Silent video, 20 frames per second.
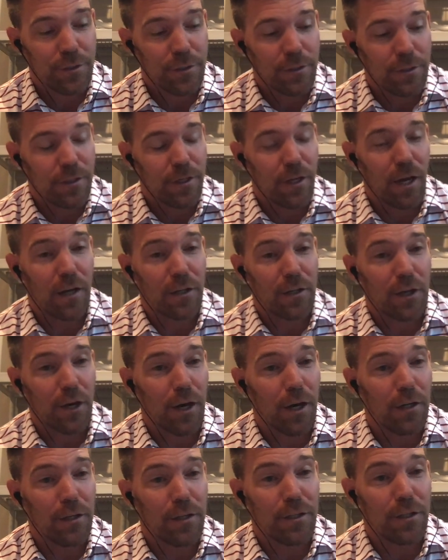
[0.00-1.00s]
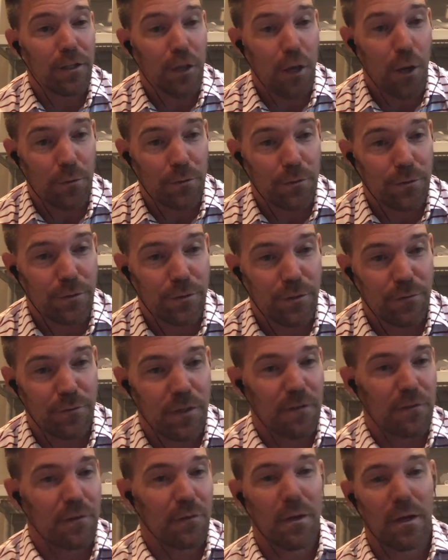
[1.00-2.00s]
not Colin Yost, if
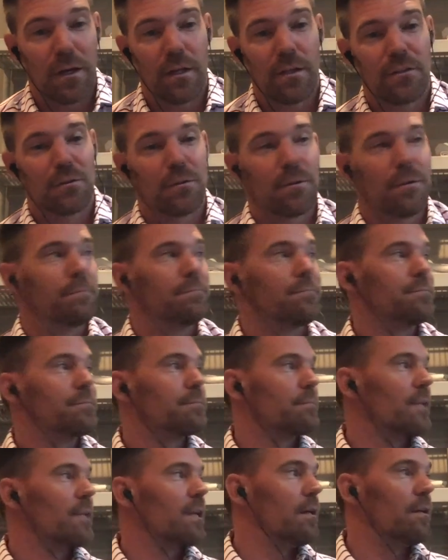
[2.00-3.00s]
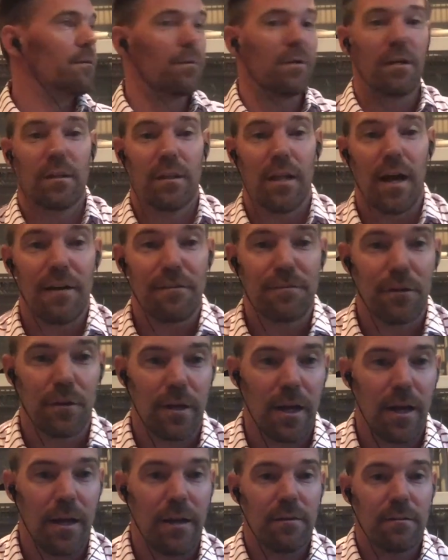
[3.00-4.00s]
you ever run into him in real life,
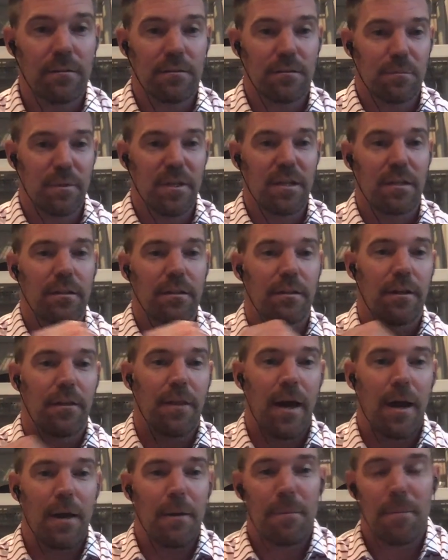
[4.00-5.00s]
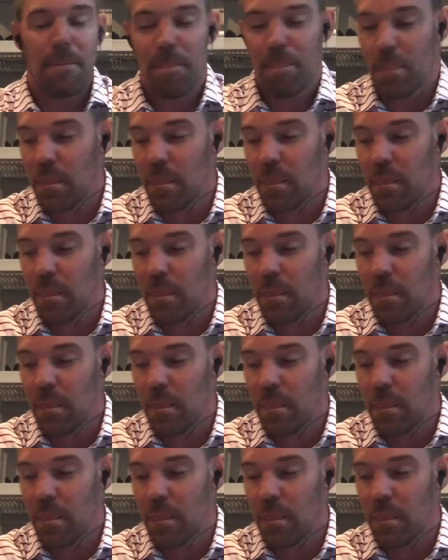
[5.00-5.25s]
okay? Let's be clear on that.